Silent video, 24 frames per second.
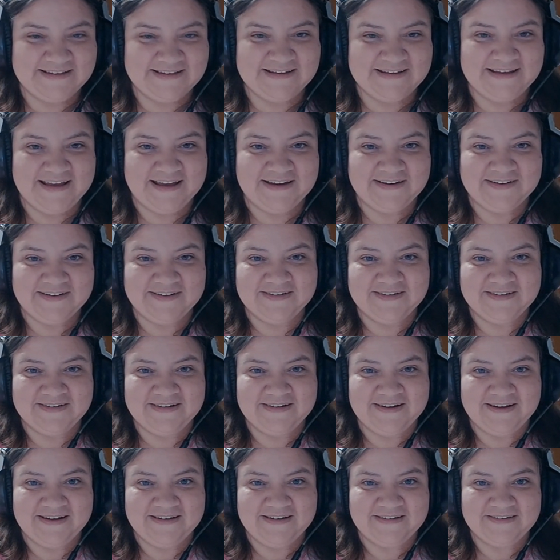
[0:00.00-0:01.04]
get
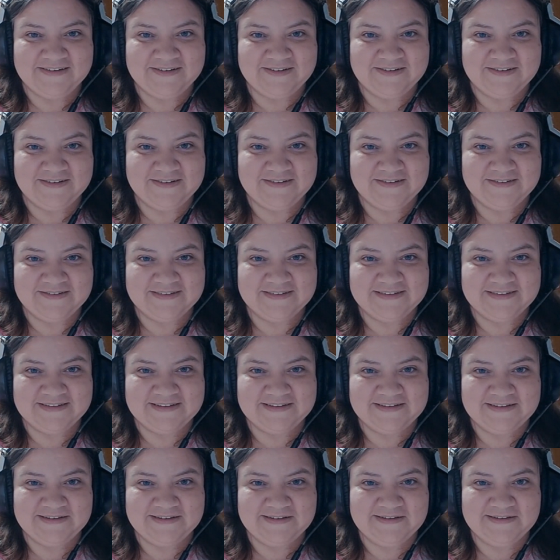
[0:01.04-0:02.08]
her on her
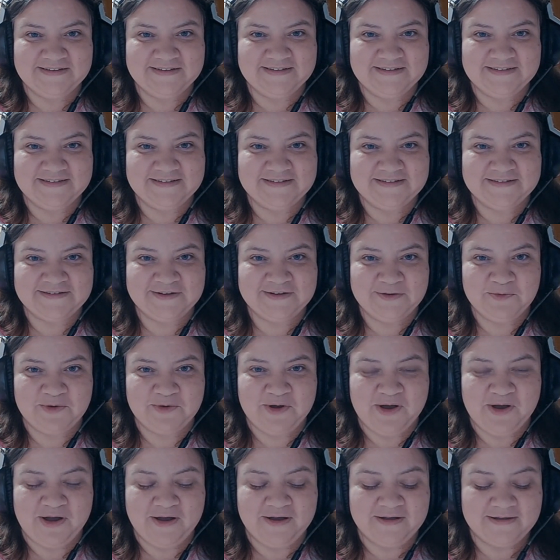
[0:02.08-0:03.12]
Zoom
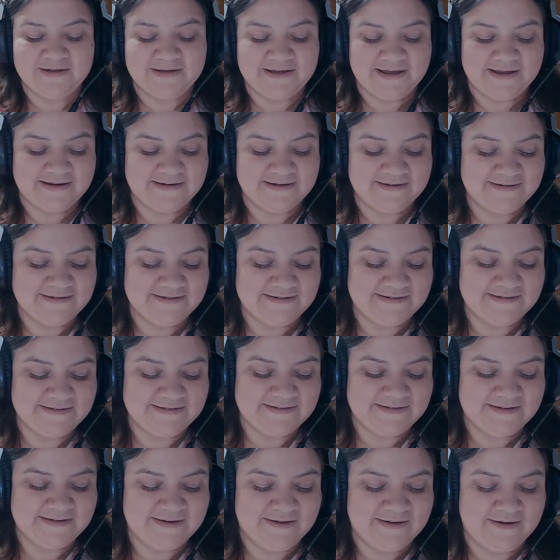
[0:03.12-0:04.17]
call and
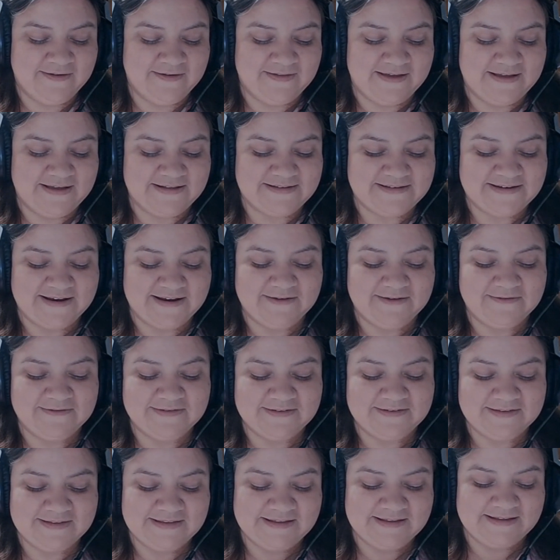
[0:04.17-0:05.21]
all that stuff.
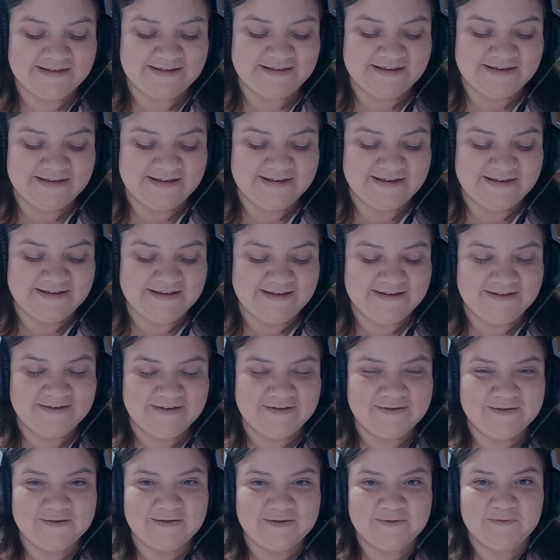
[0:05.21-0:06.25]

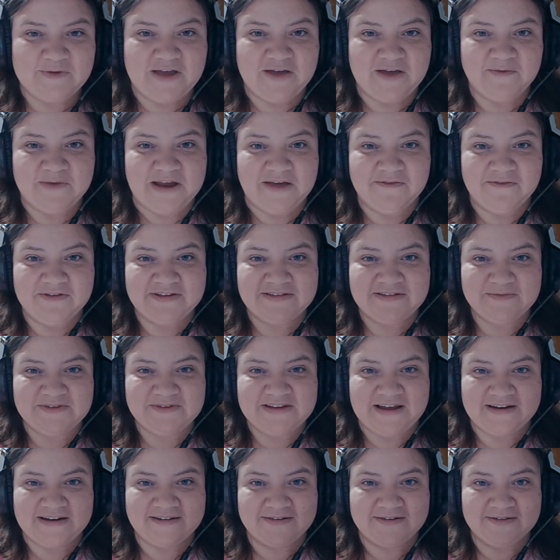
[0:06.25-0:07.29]
I've been having some
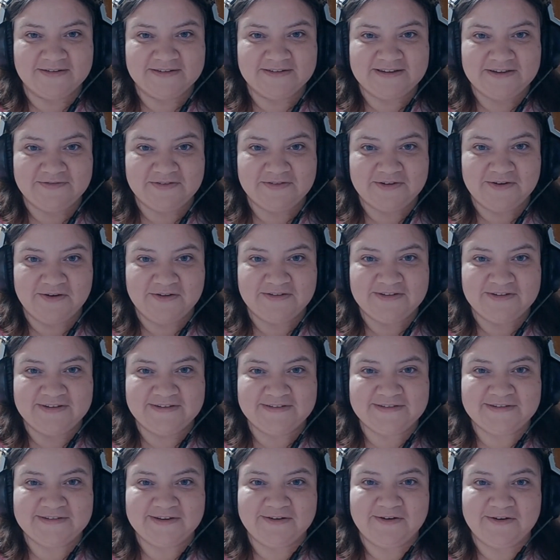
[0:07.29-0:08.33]
technical
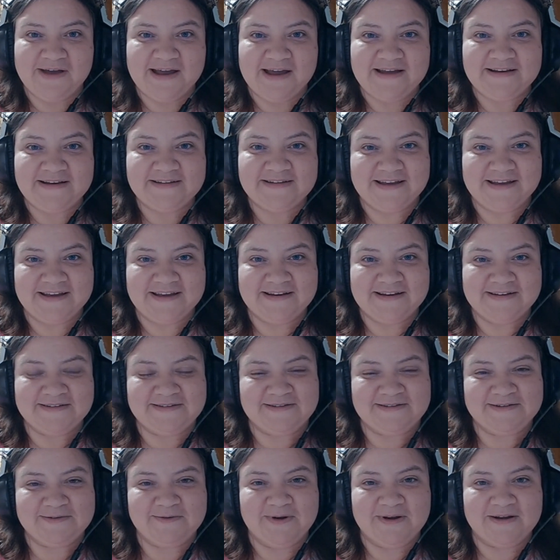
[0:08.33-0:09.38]
difficulties, so I decided
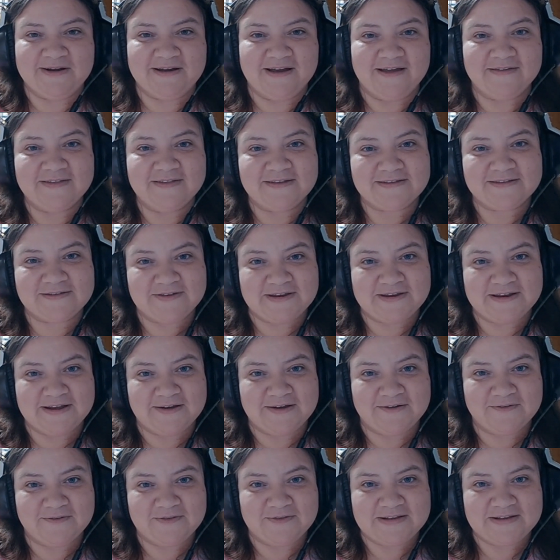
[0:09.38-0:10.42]
to work on this
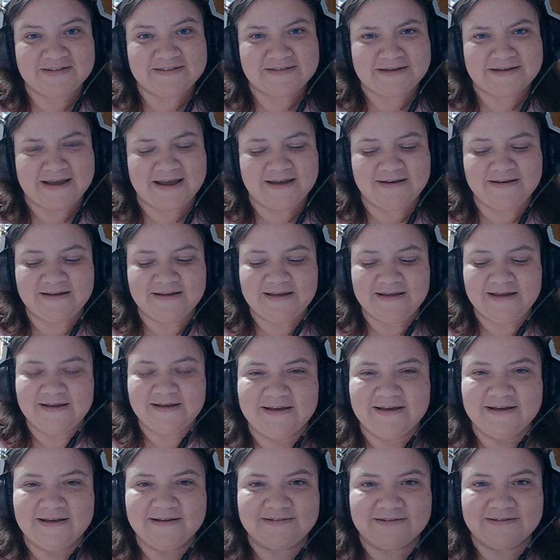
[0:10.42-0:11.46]
video instead.
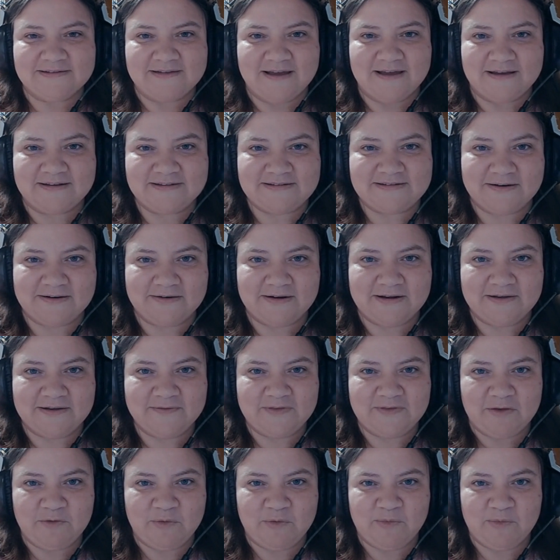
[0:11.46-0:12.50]
It's a long story.
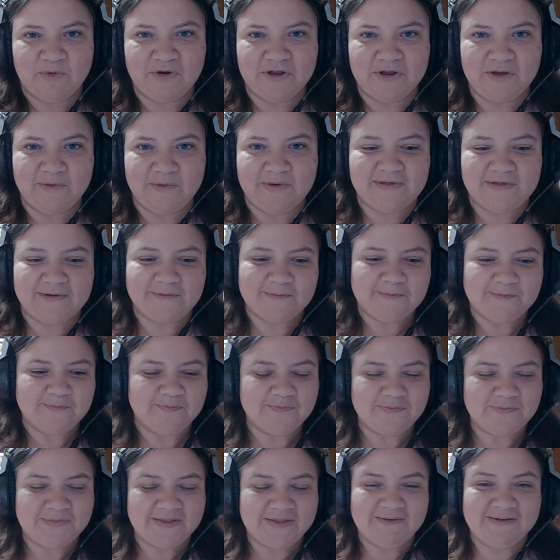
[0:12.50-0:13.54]
I won't bore you with it.
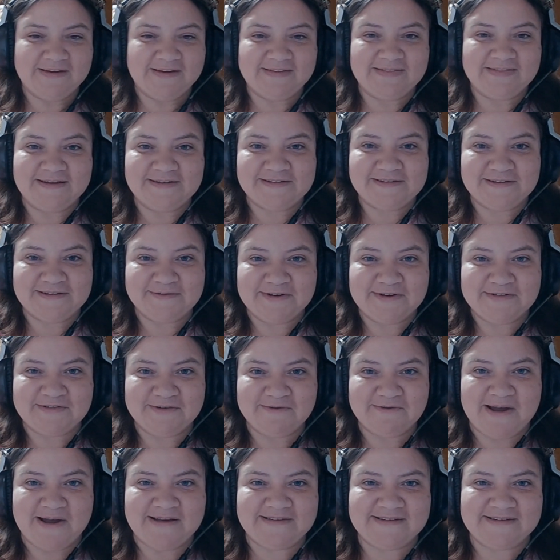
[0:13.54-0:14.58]
But thanks so much
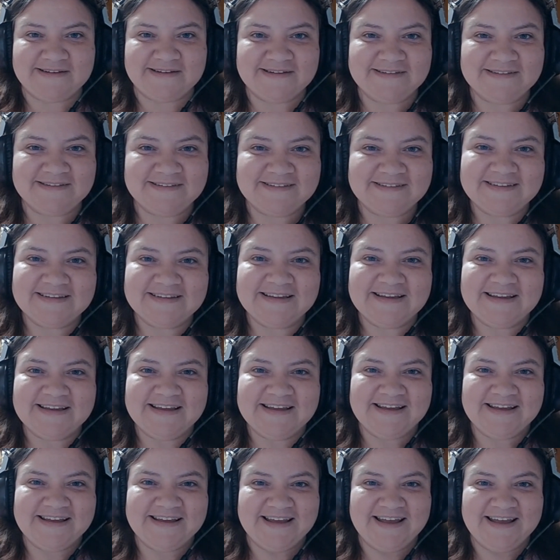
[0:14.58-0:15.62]
for watching,
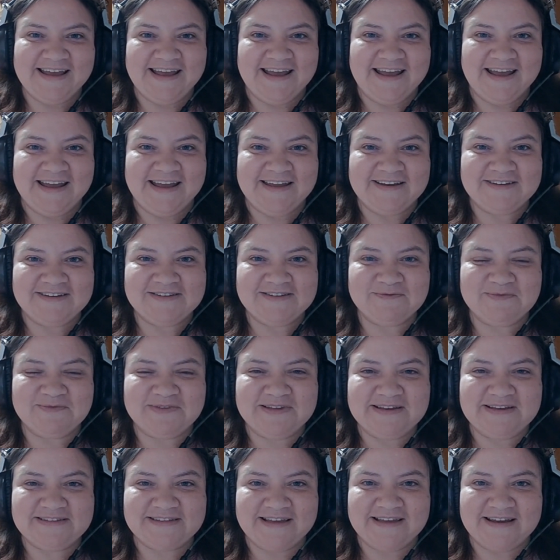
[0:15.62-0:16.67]
and
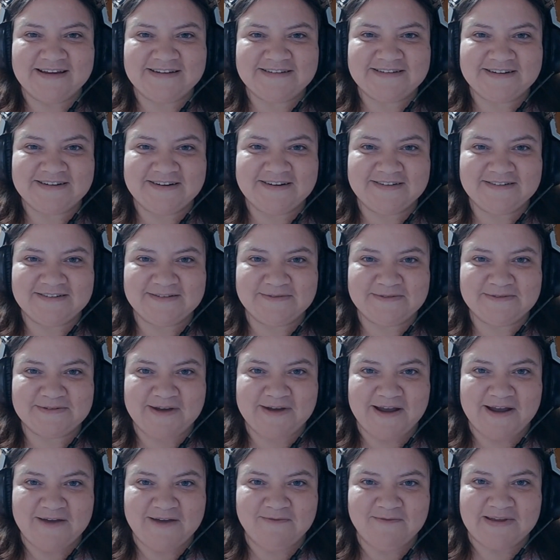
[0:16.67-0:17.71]
please like, share, and
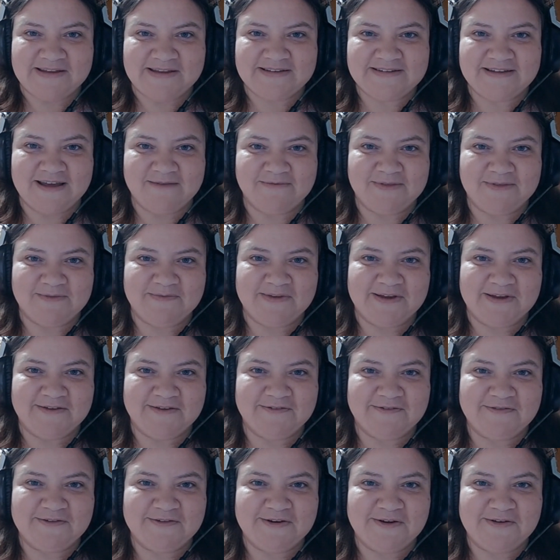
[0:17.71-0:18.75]
subscribe, and tap the
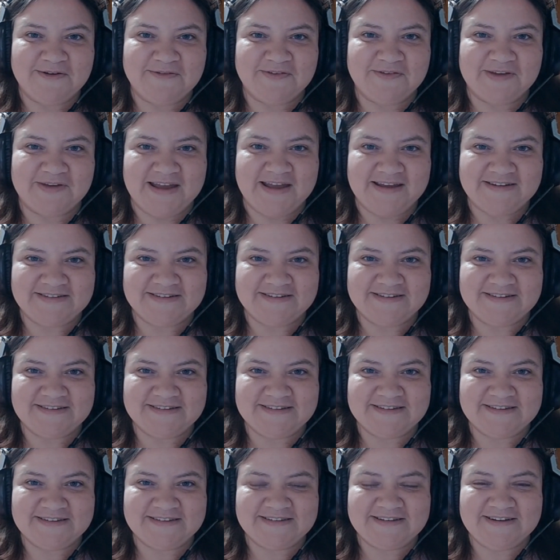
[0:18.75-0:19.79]
bell for
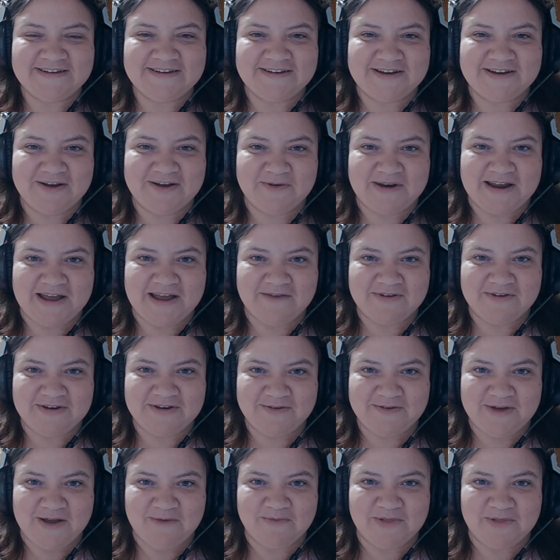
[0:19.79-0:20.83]
notifications so you know when I have a
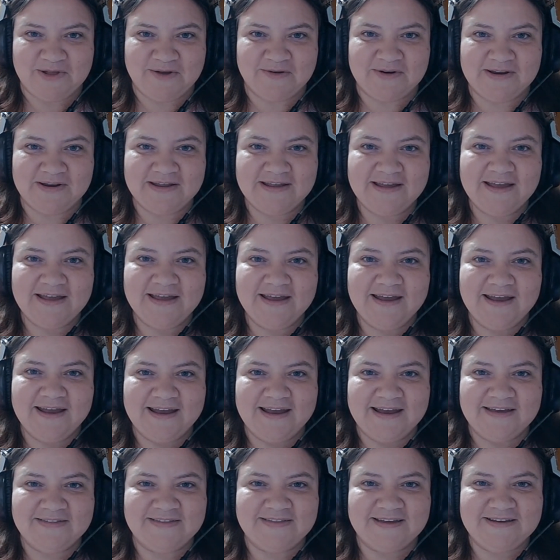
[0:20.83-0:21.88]
new upload.
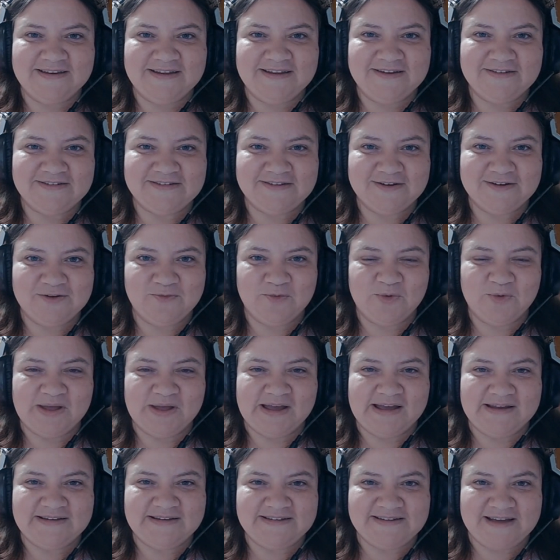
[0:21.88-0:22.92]
And then YouTube will
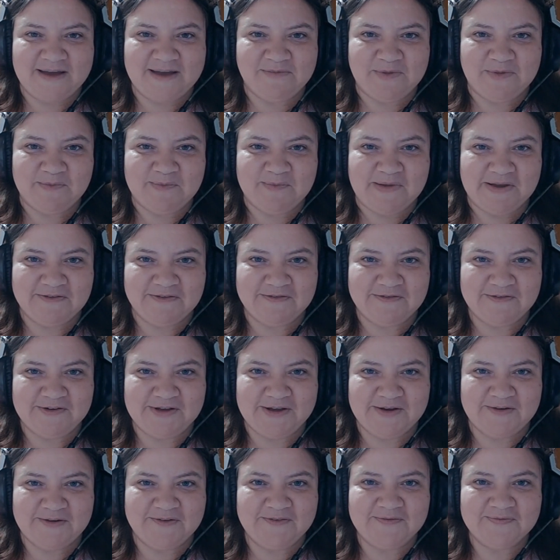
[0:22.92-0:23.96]
untap the bell for
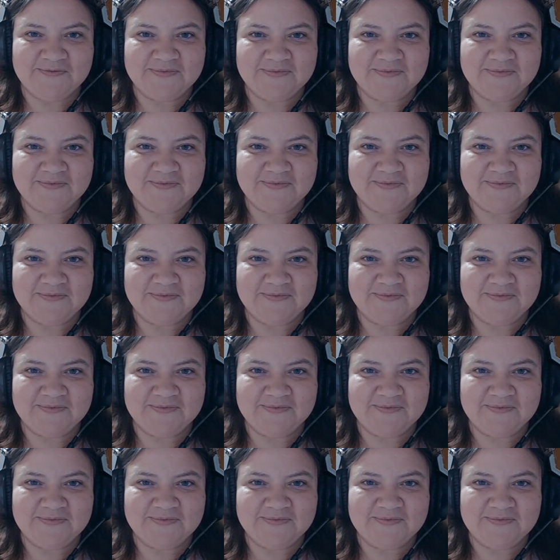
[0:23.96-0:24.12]
you,